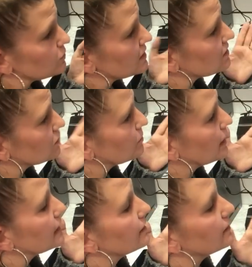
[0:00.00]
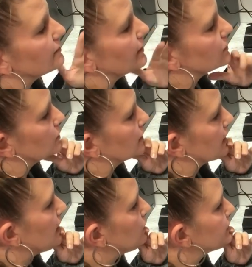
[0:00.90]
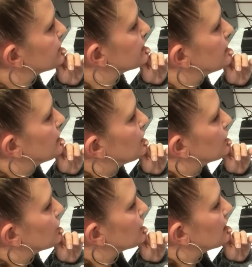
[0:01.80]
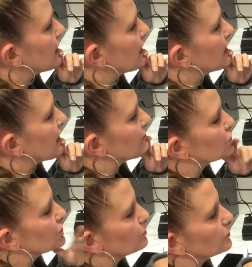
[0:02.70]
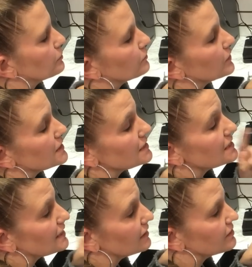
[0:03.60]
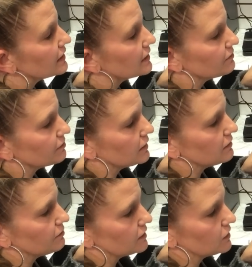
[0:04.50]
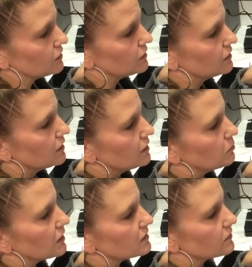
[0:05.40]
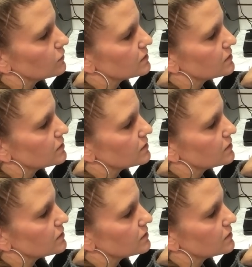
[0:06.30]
we still made it and that's what counts. 39 average sale per, this is definitely an inflated figure. Because, because